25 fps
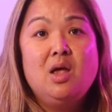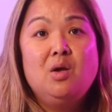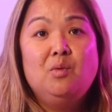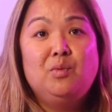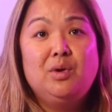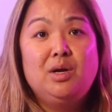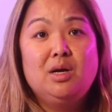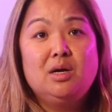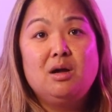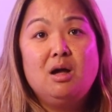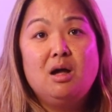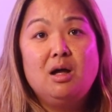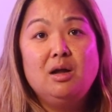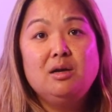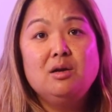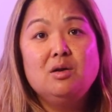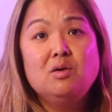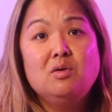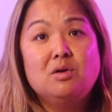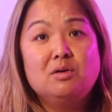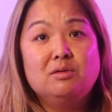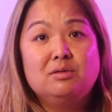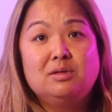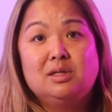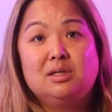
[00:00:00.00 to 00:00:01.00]
When the
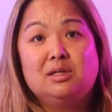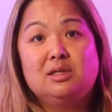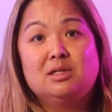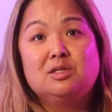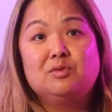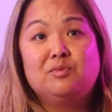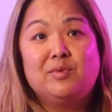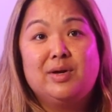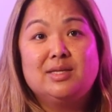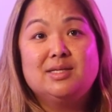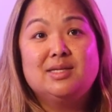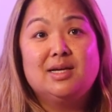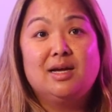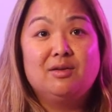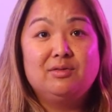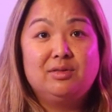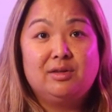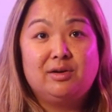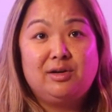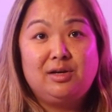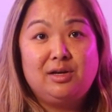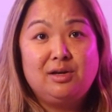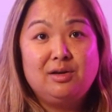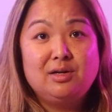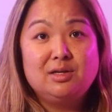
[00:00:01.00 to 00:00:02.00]
condo owners rent out
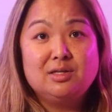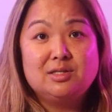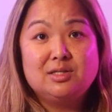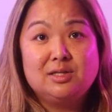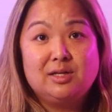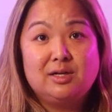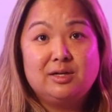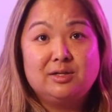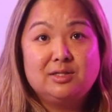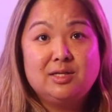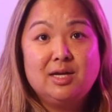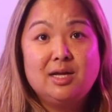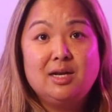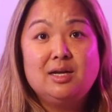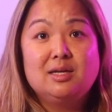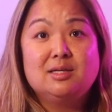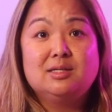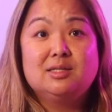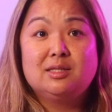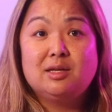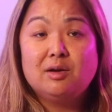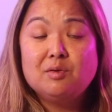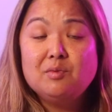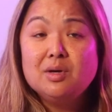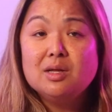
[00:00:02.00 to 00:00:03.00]
their units to the
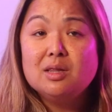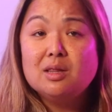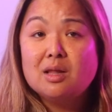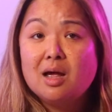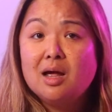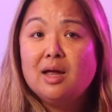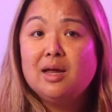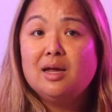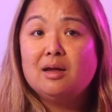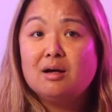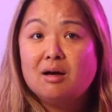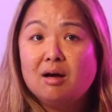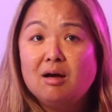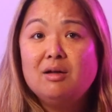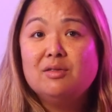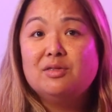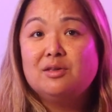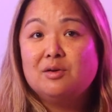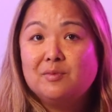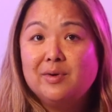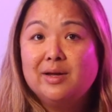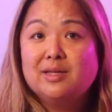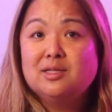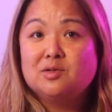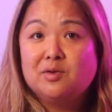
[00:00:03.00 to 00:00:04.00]
tenants, they're relying on
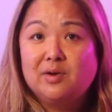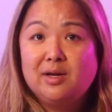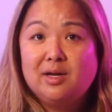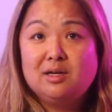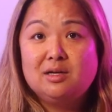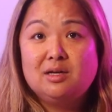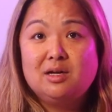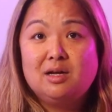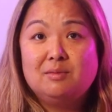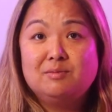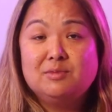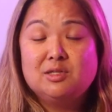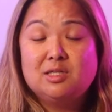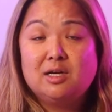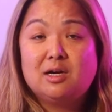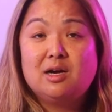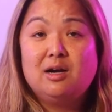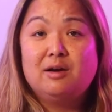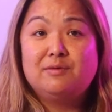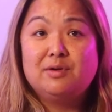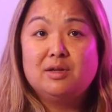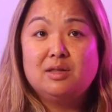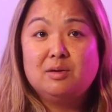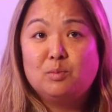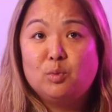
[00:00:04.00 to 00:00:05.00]
the rental income to
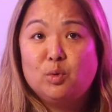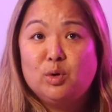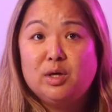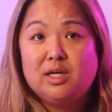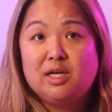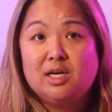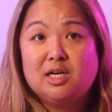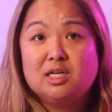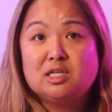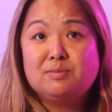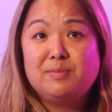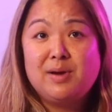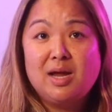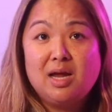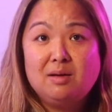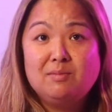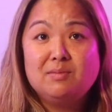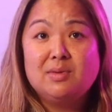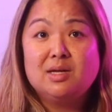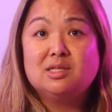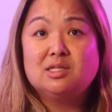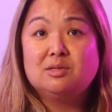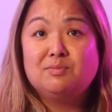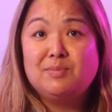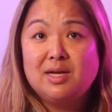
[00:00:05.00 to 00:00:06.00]
cover the mortgage
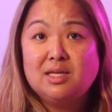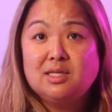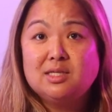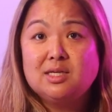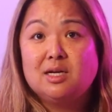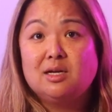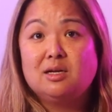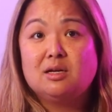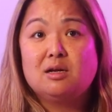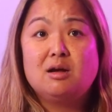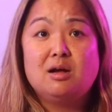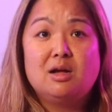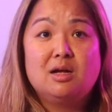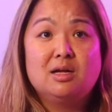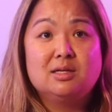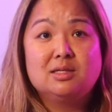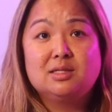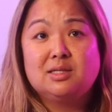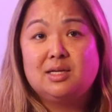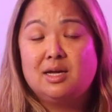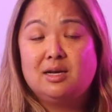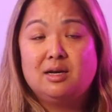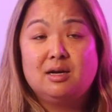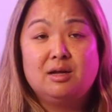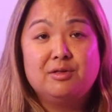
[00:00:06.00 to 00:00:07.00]
payments, maintenance
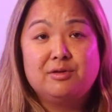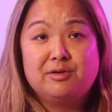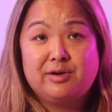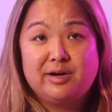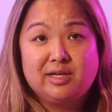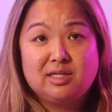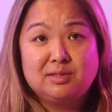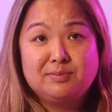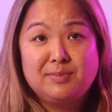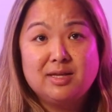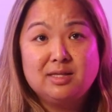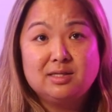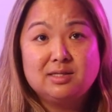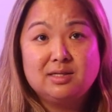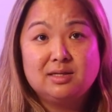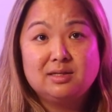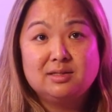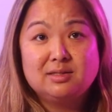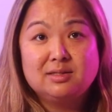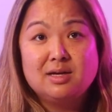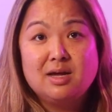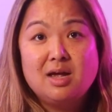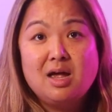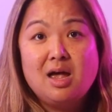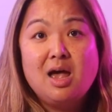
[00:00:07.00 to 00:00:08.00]
costs, and other
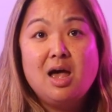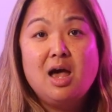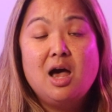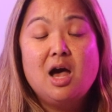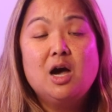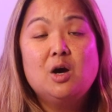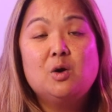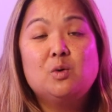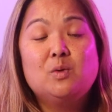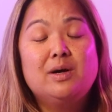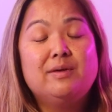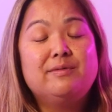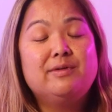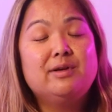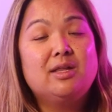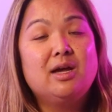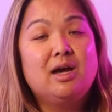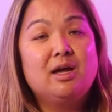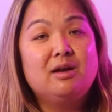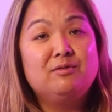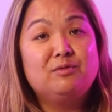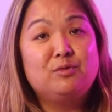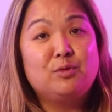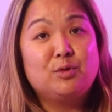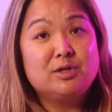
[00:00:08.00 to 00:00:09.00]
expenses. However,
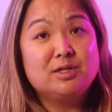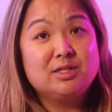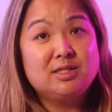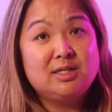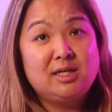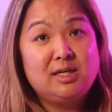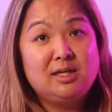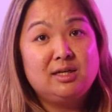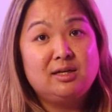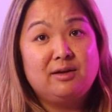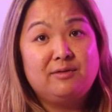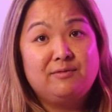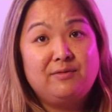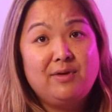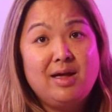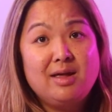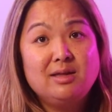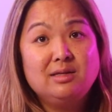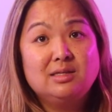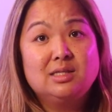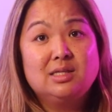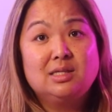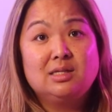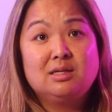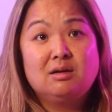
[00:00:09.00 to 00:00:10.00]
the unforeseen
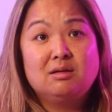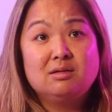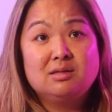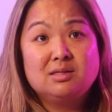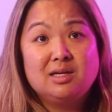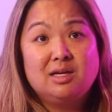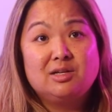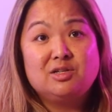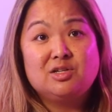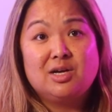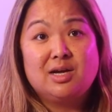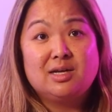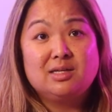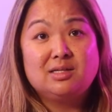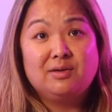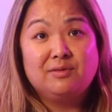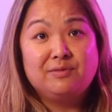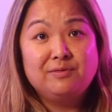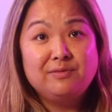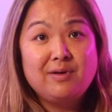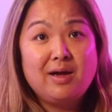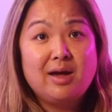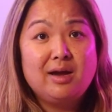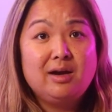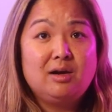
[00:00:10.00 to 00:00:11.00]
events, such as a
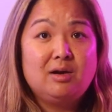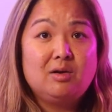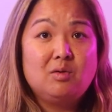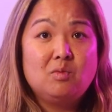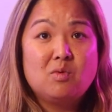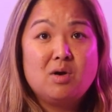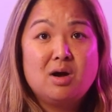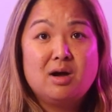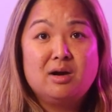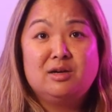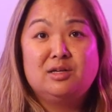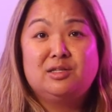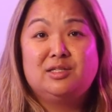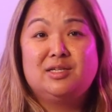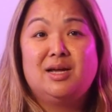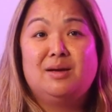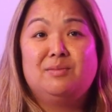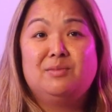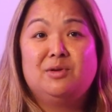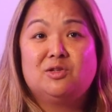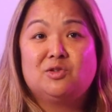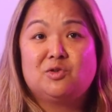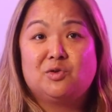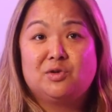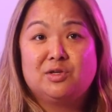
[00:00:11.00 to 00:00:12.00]
fire, water
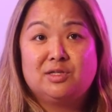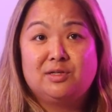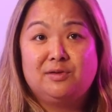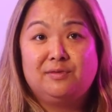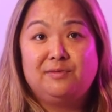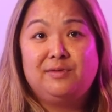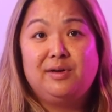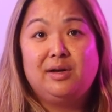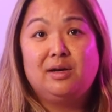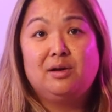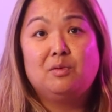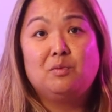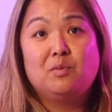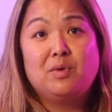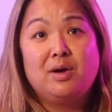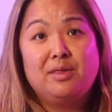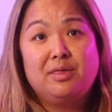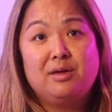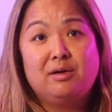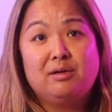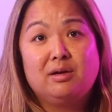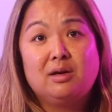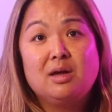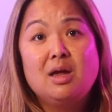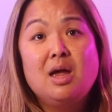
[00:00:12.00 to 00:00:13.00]
damage, or severe
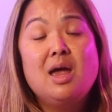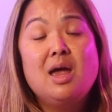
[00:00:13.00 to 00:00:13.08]
weather,